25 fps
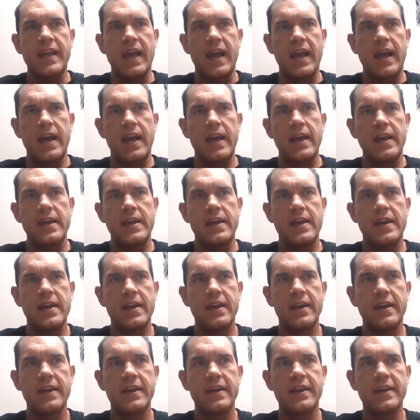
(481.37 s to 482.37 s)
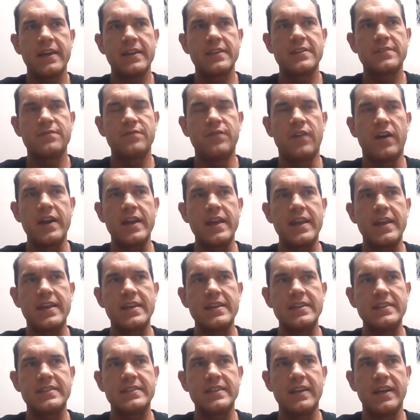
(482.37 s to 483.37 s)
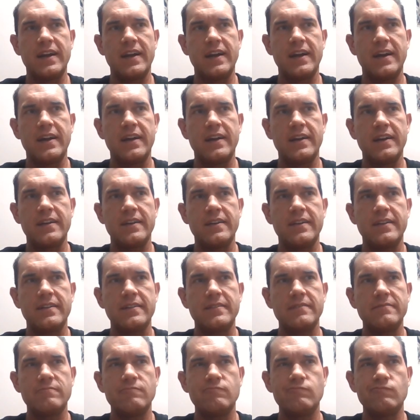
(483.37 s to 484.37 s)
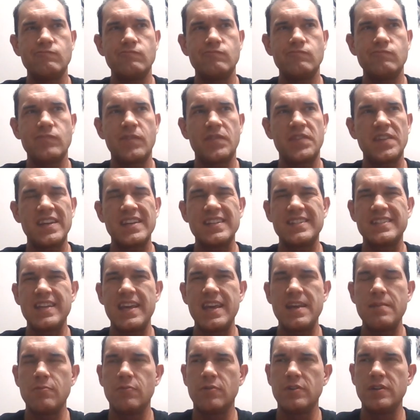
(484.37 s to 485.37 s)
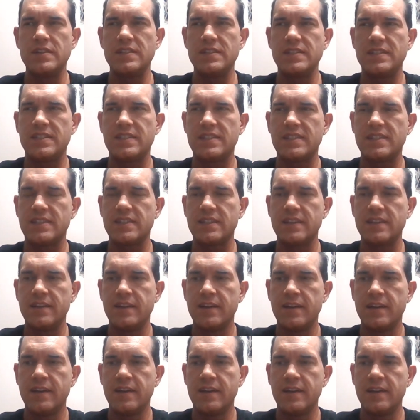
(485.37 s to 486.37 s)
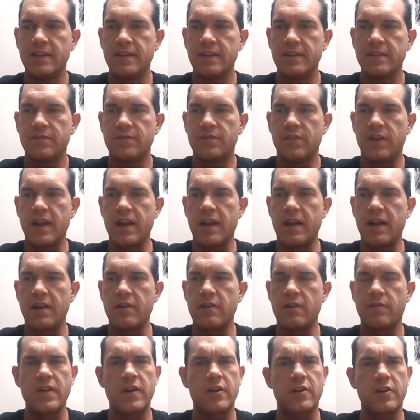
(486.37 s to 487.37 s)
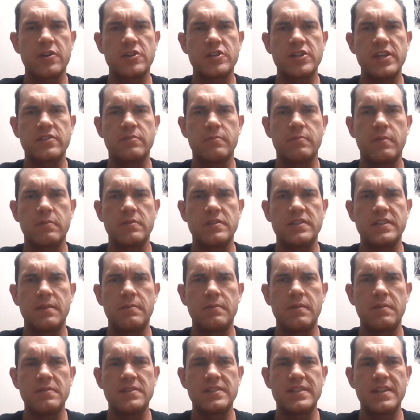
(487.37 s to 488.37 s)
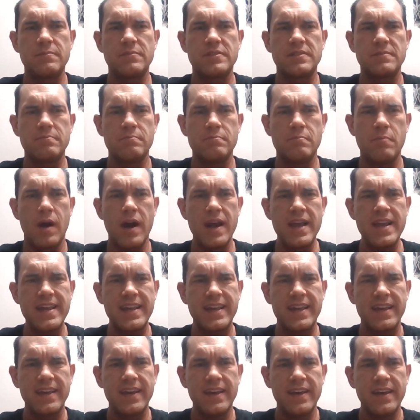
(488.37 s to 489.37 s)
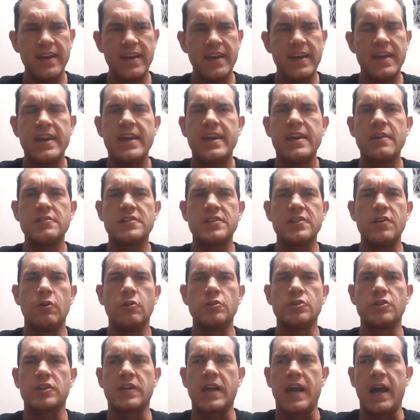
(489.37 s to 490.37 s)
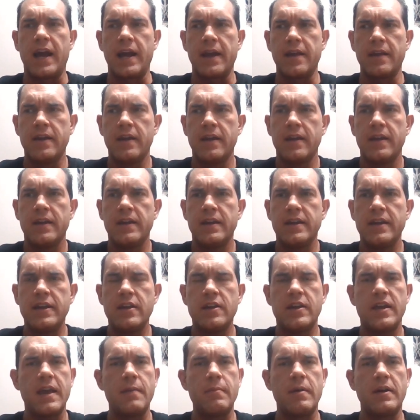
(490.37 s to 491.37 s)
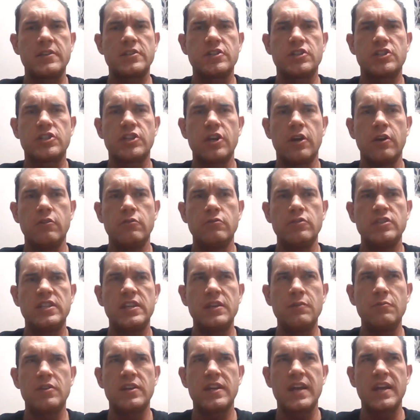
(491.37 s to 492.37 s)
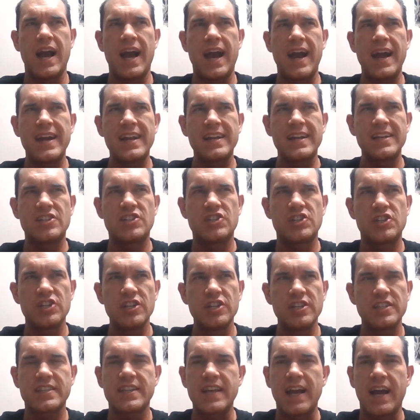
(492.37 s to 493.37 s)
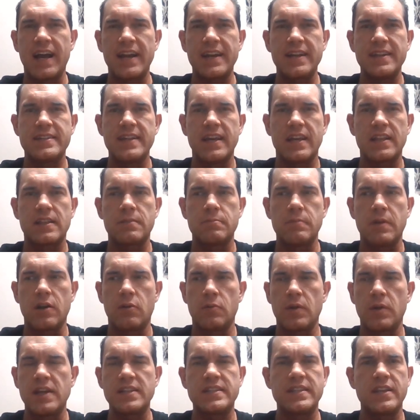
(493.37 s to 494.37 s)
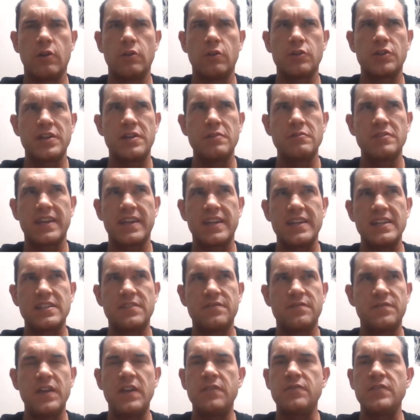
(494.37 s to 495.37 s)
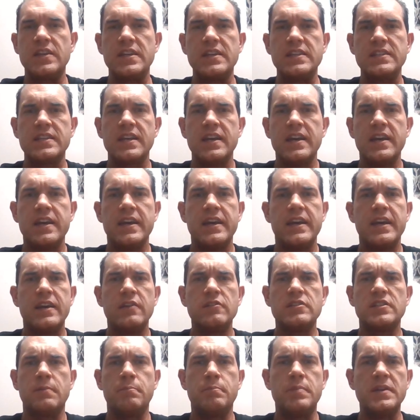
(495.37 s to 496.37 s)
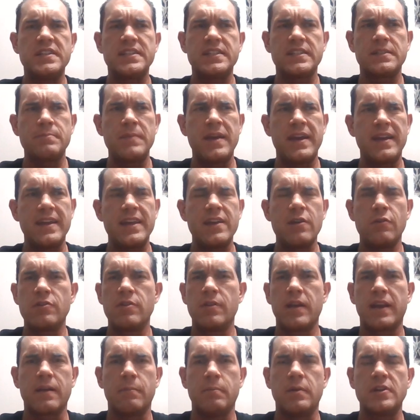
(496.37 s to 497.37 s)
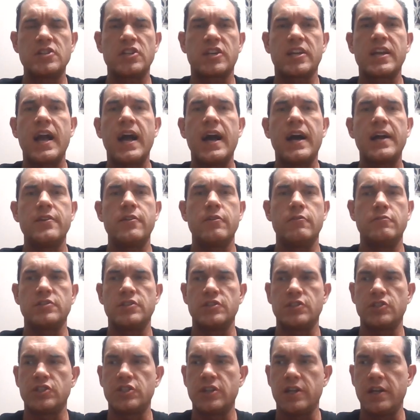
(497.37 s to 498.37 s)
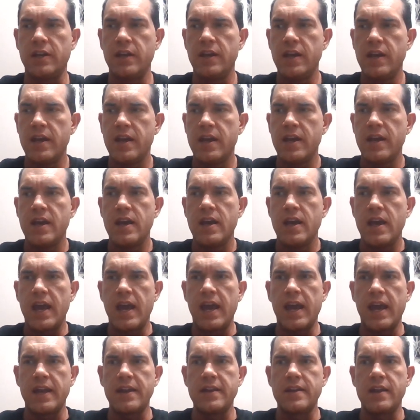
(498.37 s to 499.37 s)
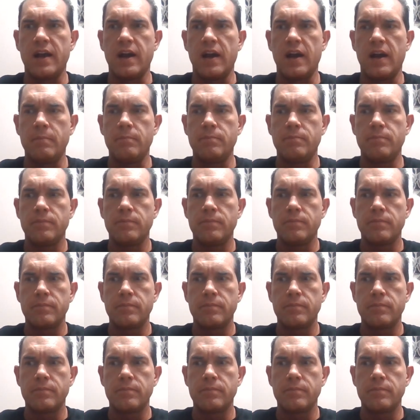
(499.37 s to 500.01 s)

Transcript: guy. It's funny because uh, I think his name was funny. I don't know if Eric or Chase remembers his name. Maybe his name was Mike. He was an older guy. He came out to shows. He kind of just got into death metal. When I say older, he was like in his fifties. He was a businessman. And he owned like a bunch of condos and shit. And um,